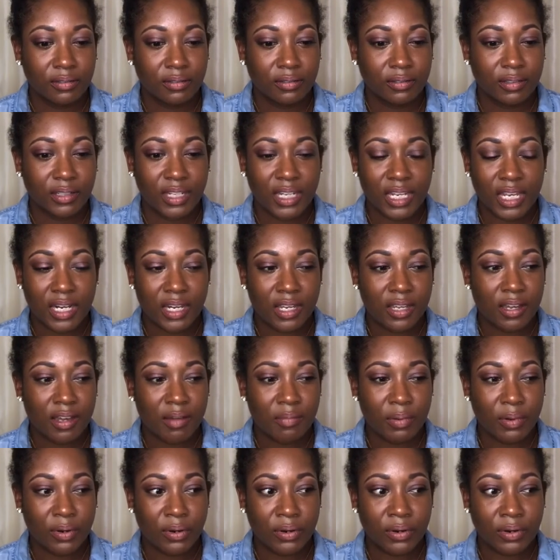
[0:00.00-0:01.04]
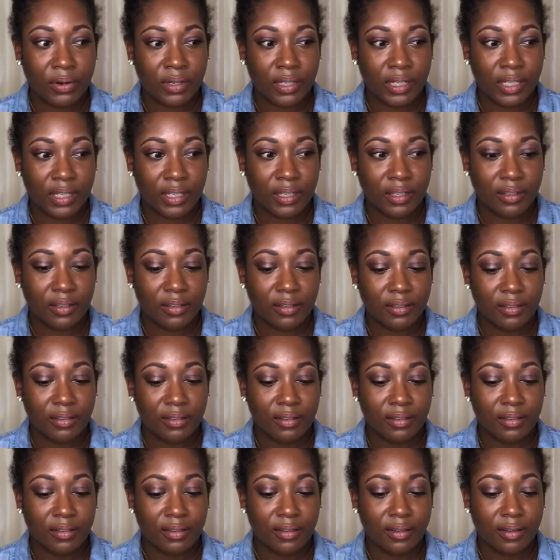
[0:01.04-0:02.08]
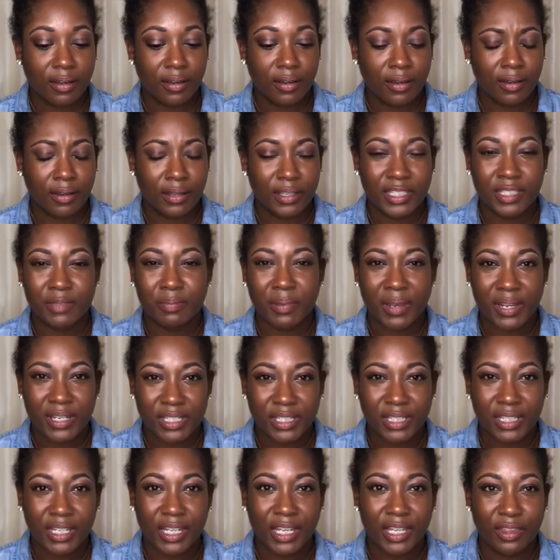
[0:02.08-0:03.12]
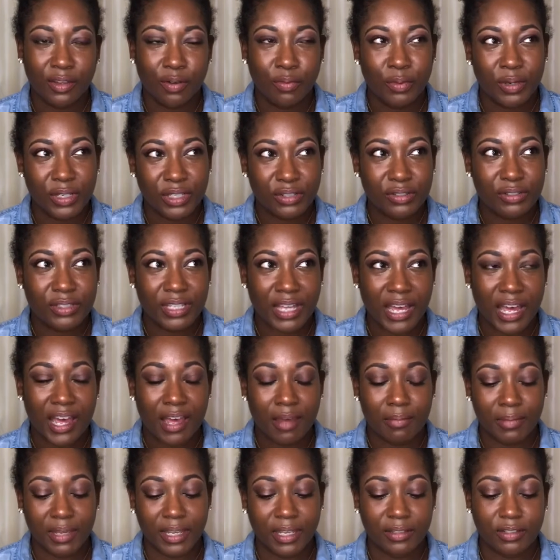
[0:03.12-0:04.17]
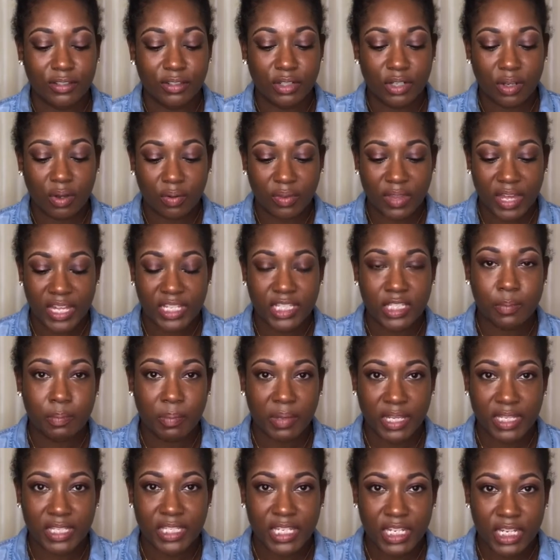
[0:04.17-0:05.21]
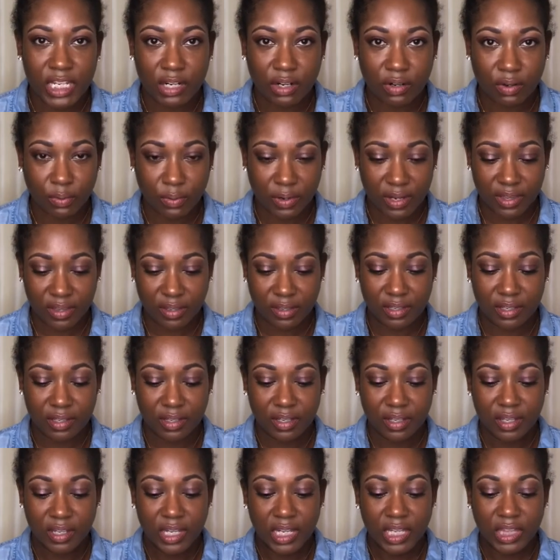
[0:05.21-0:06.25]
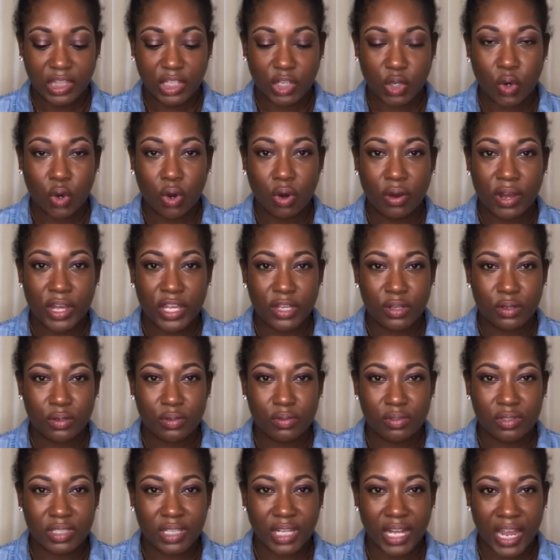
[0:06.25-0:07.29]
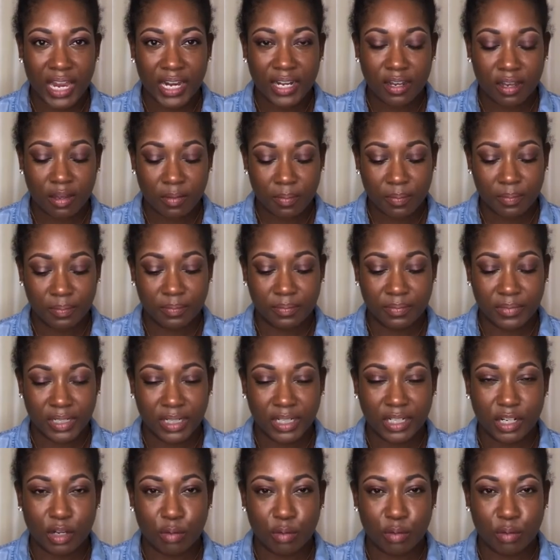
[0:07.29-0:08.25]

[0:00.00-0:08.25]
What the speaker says: Getting up early, especially in the wintertime, and that space heater where the coils light up in a